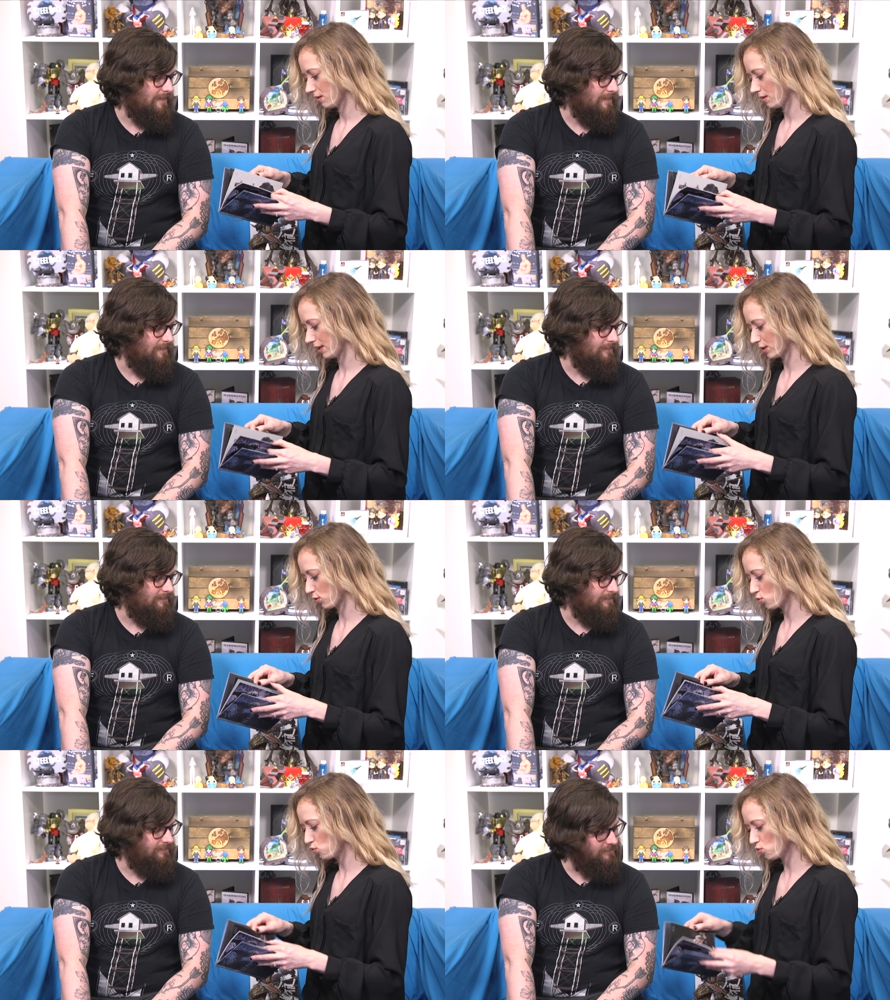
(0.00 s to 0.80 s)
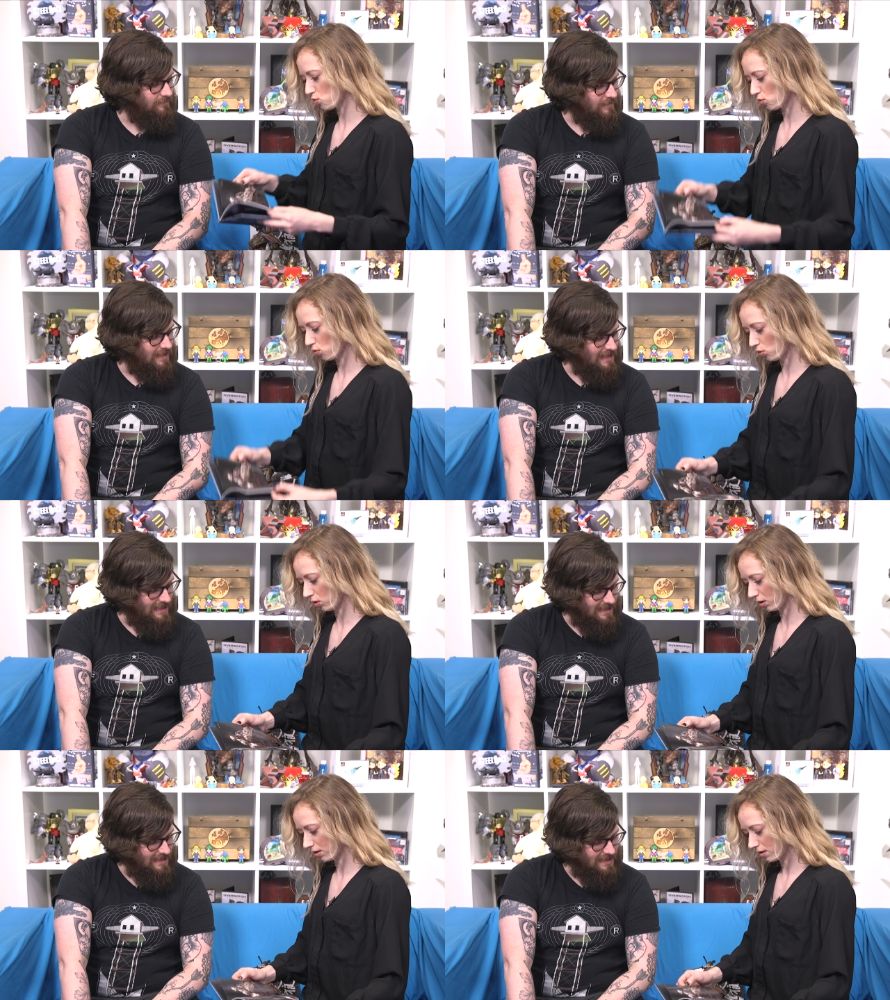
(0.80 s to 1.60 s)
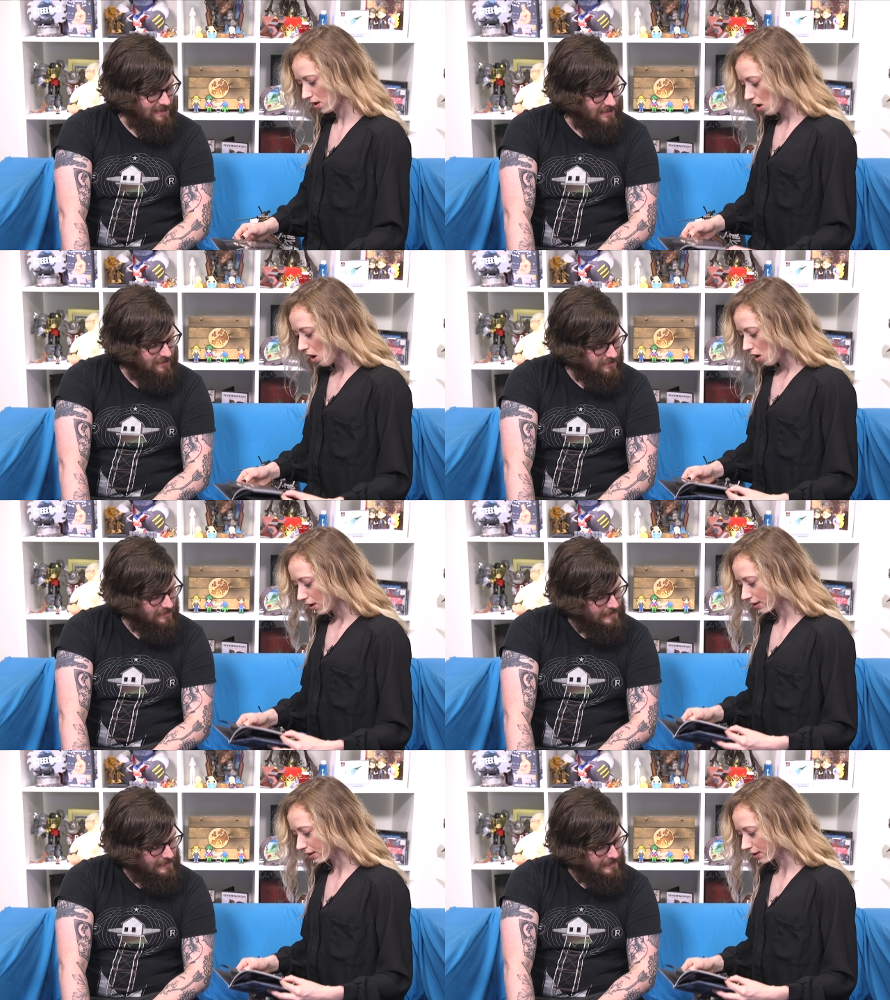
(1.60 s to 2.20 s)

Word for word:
Speaker 1: That's cool. Yes.